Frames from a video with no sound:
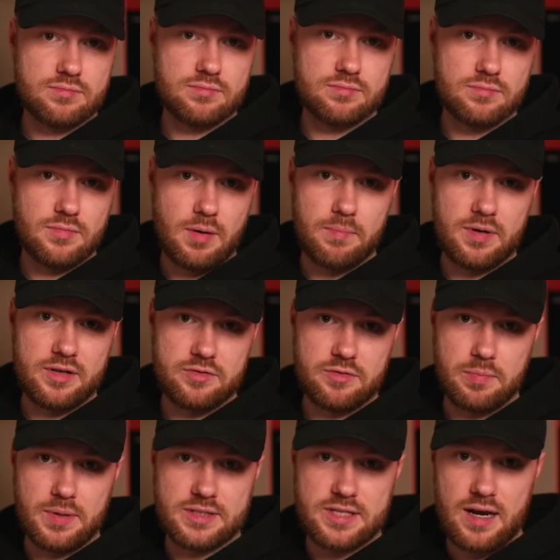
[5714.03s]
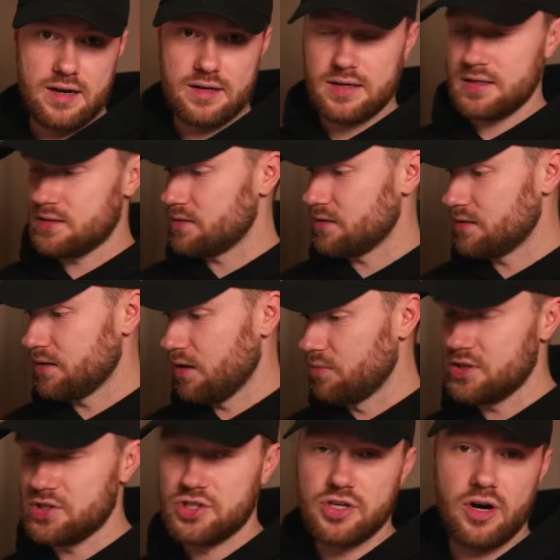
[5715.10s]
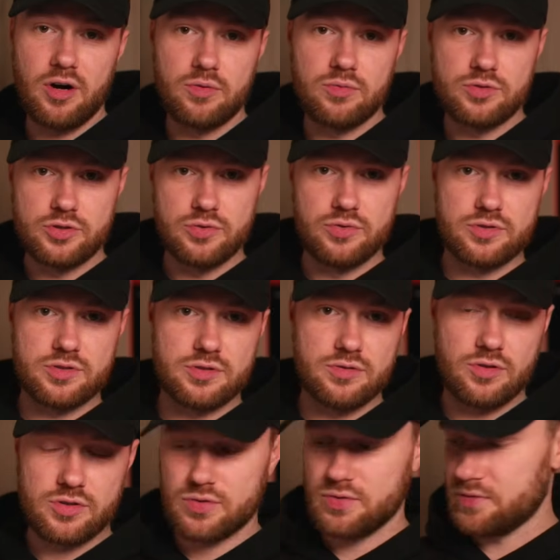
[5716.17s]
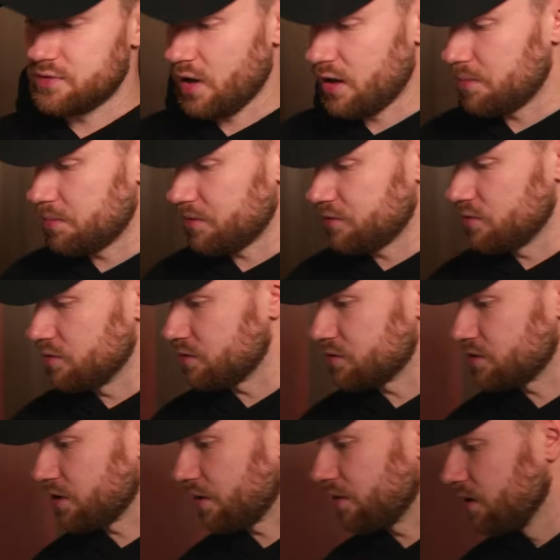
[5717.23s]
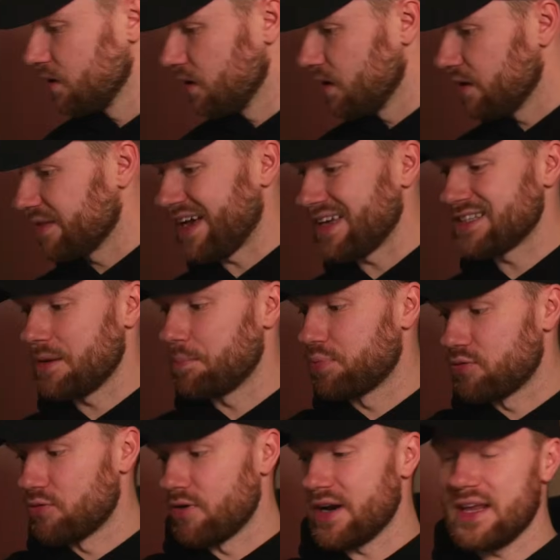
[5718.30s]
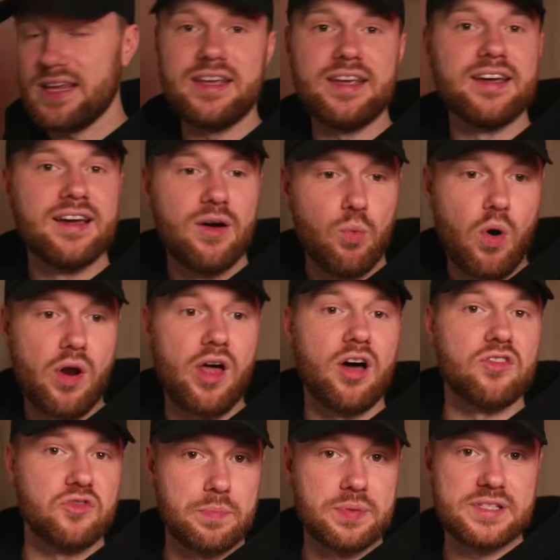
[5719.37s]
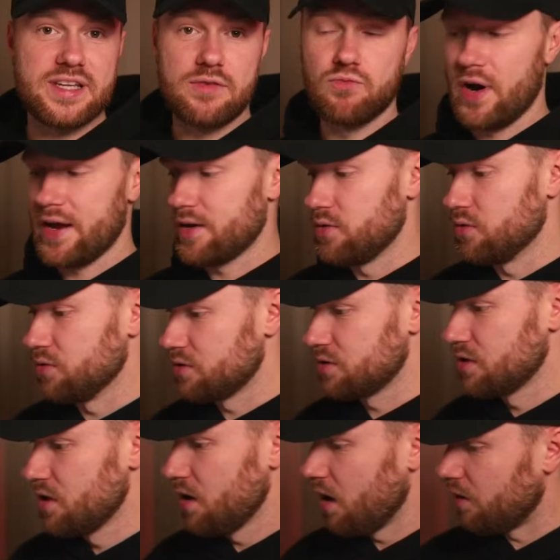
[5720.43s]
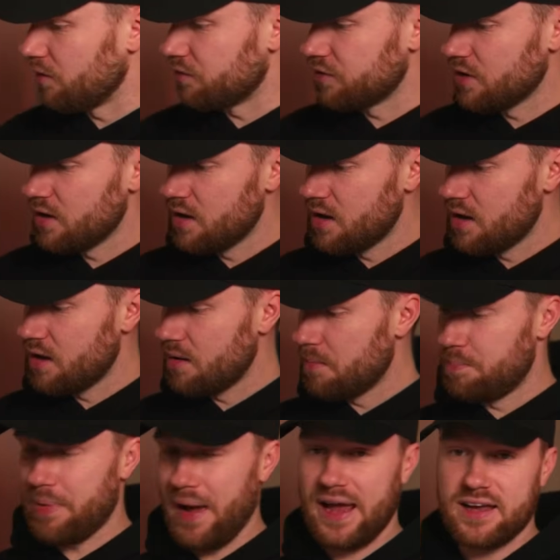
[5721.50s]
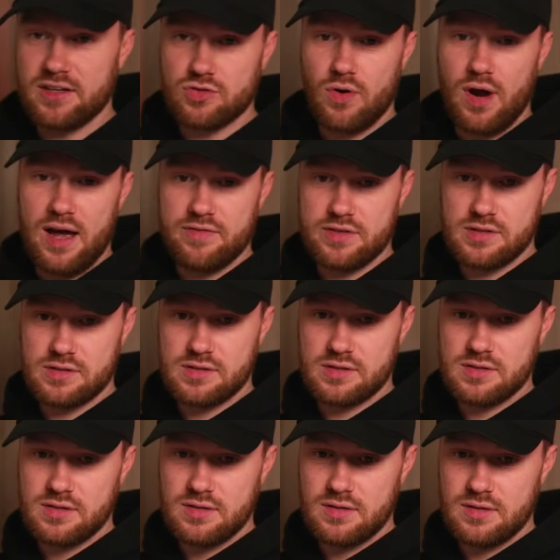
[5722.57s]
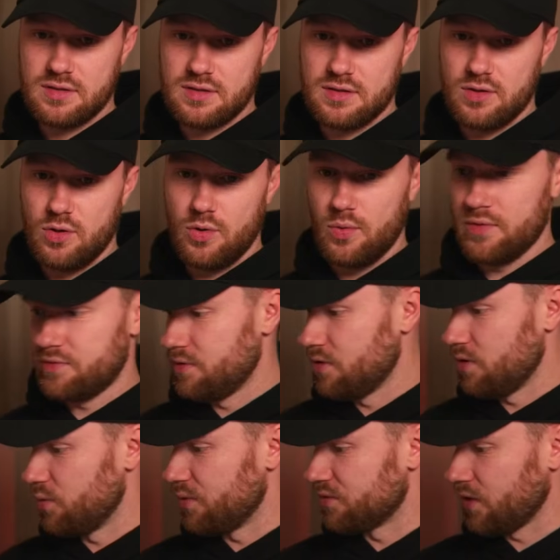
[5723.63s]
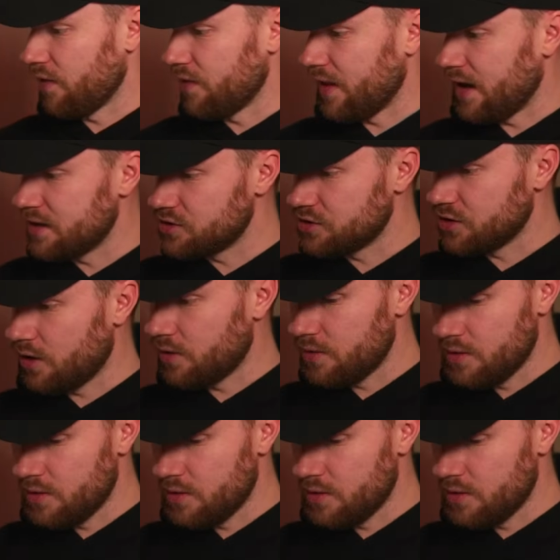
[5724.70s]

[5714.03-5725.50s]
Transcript: unbelievably talented. And only Charles, George and Oscar have done it before. So that's a pretty 100% record of banger drivers who have done that. So...